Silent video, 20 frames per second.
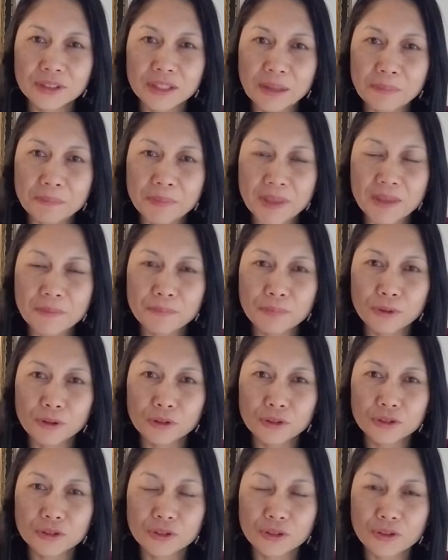the
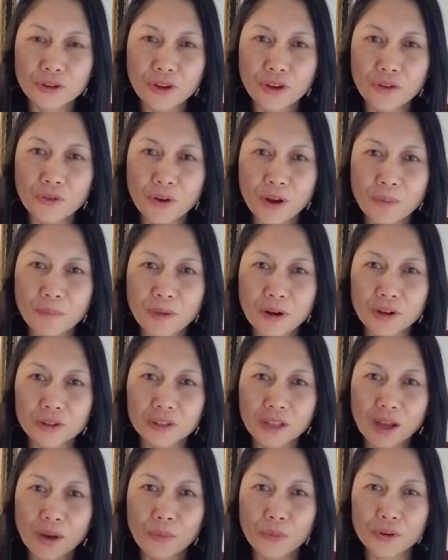people, to know
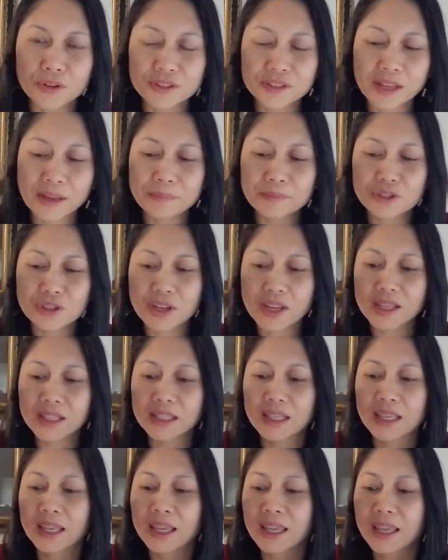about our
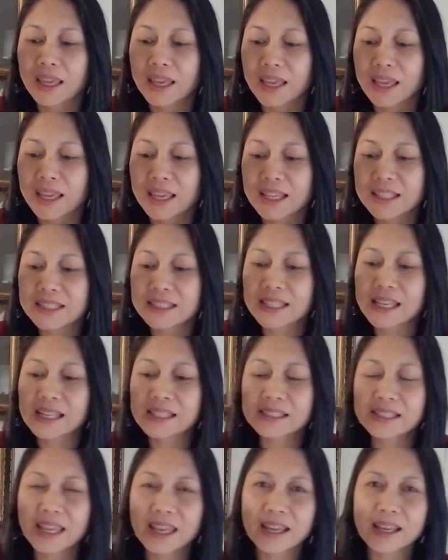subject? It
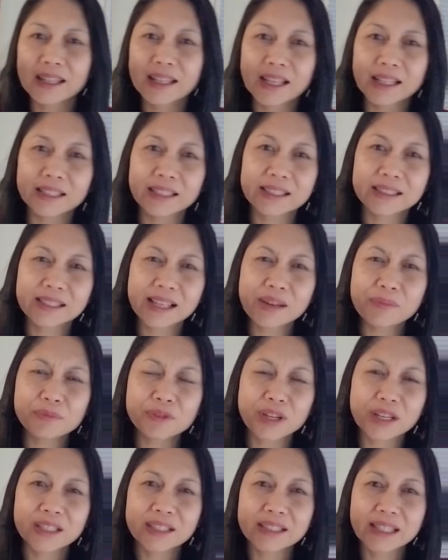says here that the
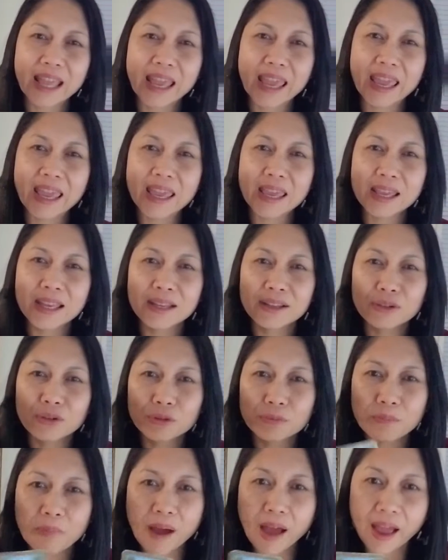subject saying
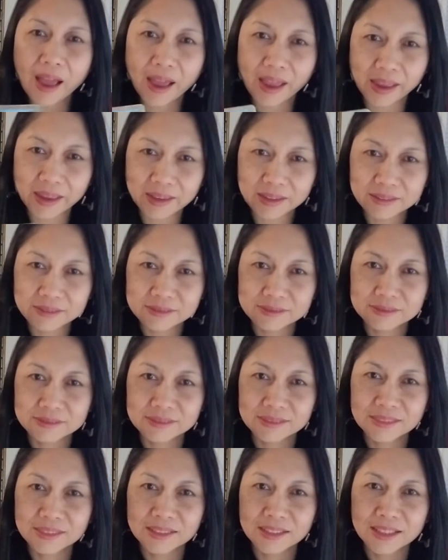goodbye.
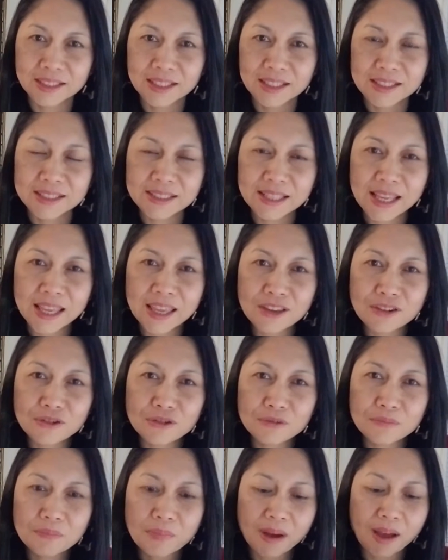Saying
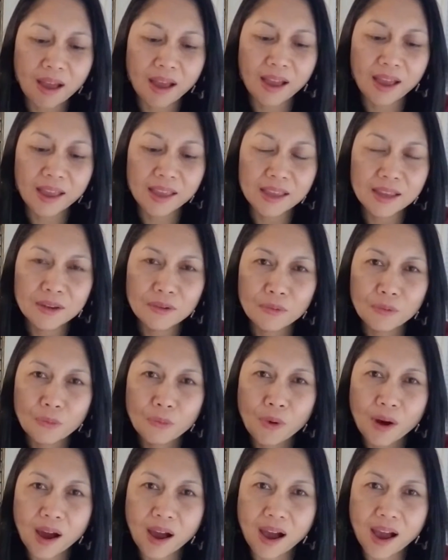goodbye.
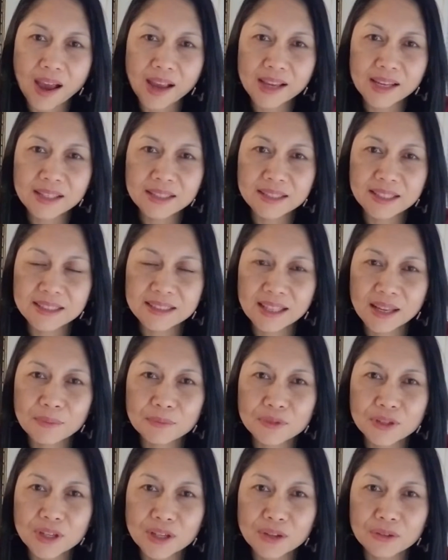Why the
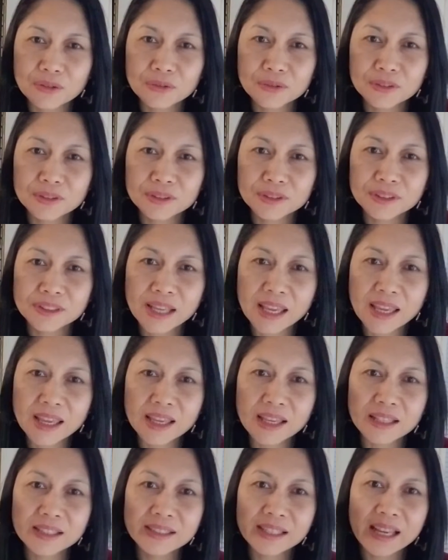subject
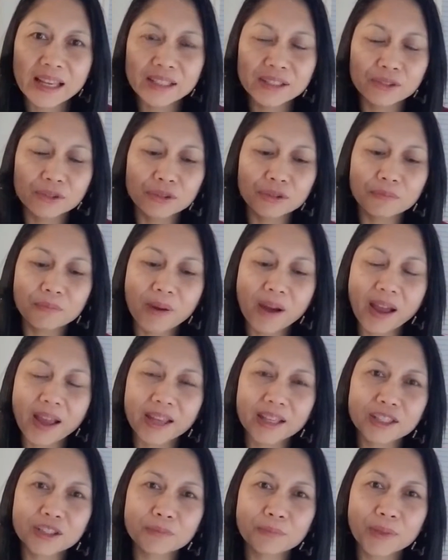says
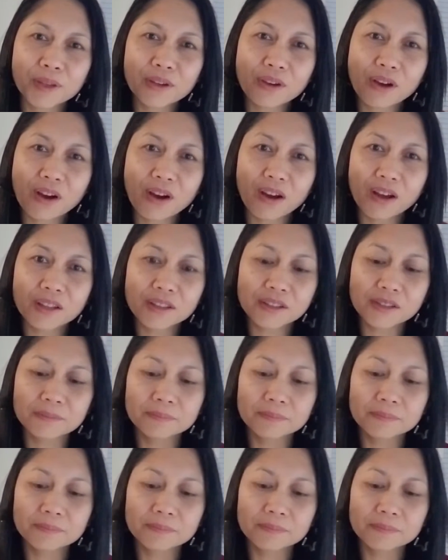goodbye? It's because